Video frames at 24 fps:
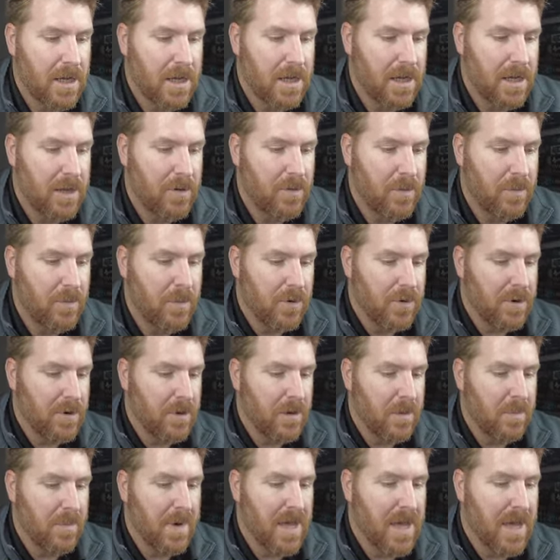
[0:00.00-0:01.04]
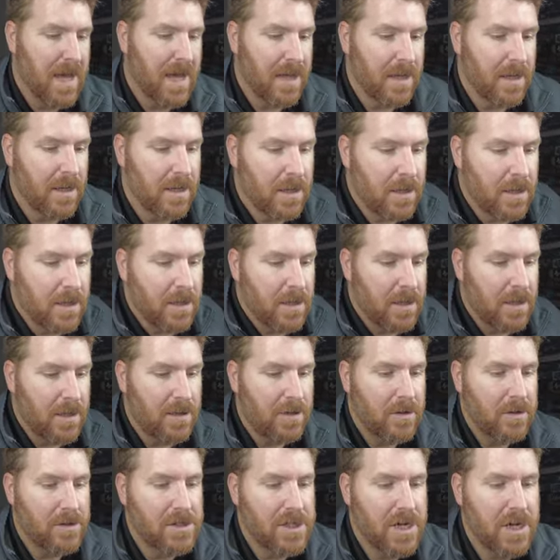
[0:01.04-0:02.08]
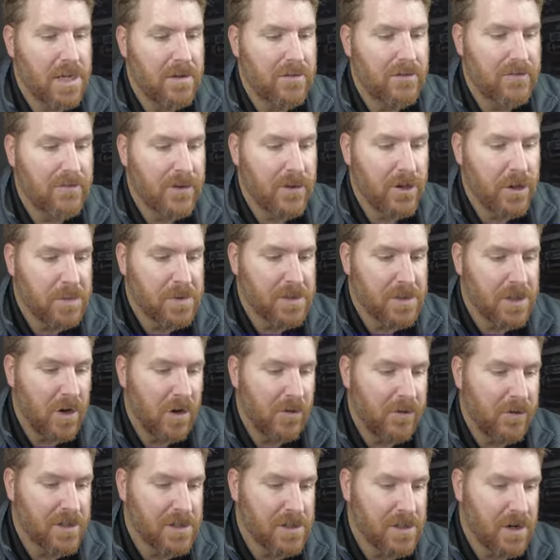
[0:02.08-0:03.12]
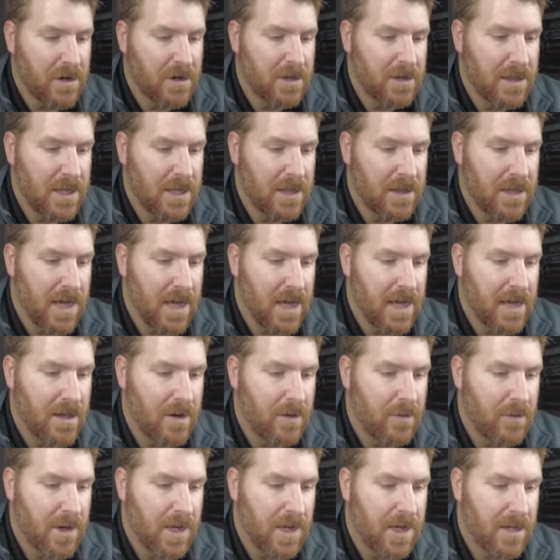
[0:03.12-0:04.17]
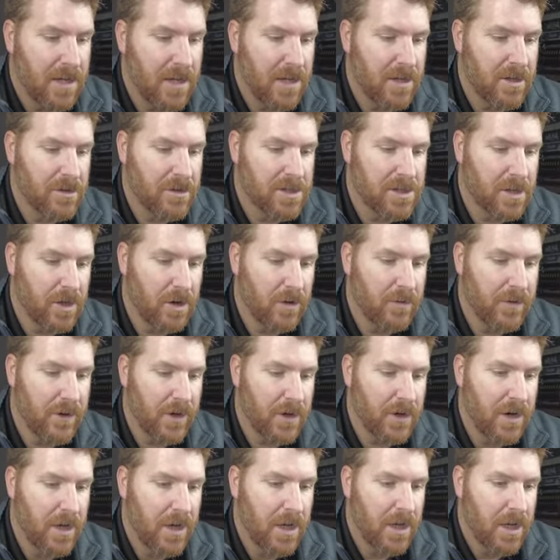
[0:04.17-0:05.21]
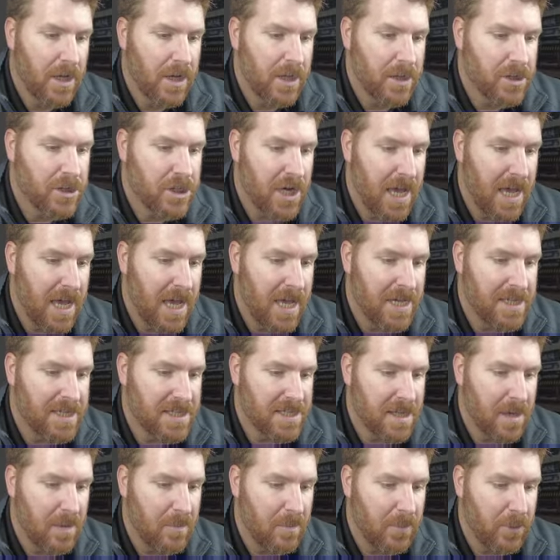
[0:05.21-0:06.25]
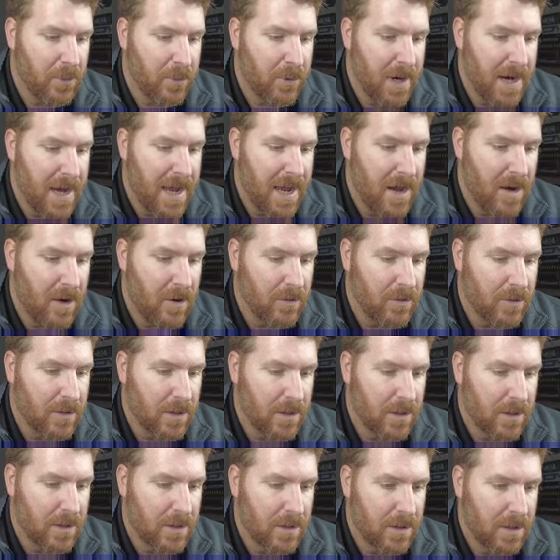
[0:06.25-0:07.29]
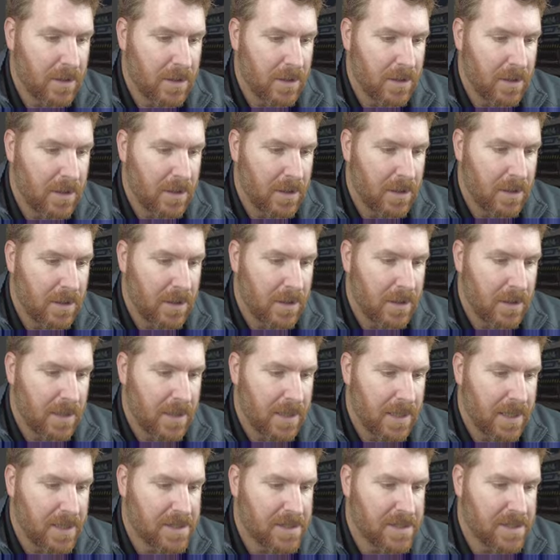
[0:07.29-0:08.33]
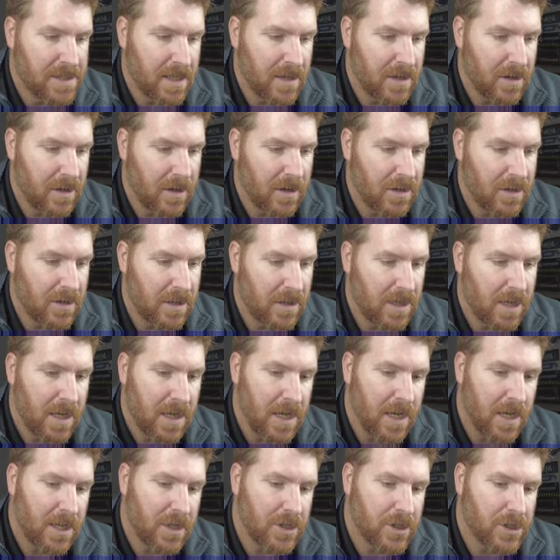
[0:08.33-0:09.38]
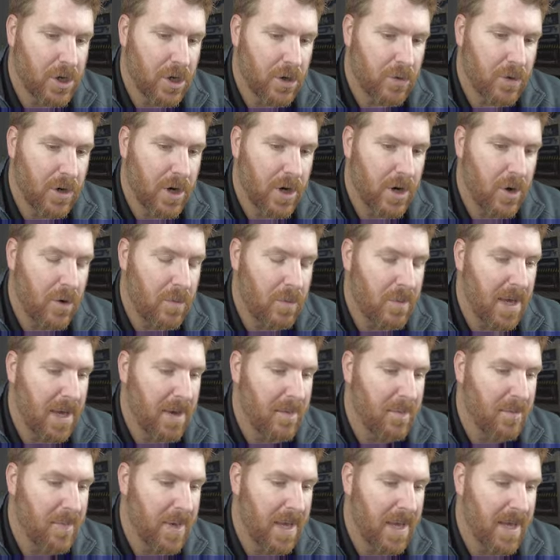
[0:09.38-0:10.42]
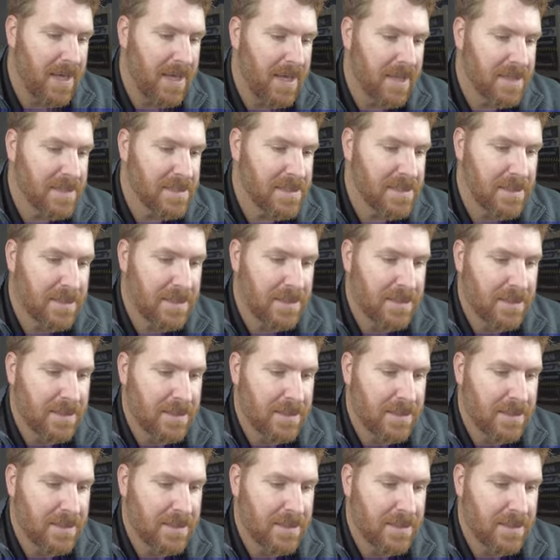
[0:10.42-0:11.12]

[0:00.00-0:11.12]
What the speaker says: Kid Reporter in the back. Little Jalen Phillips Dolphins card like that. We got another silver. Chase Brown. That's a sick card. Jerome Bettis.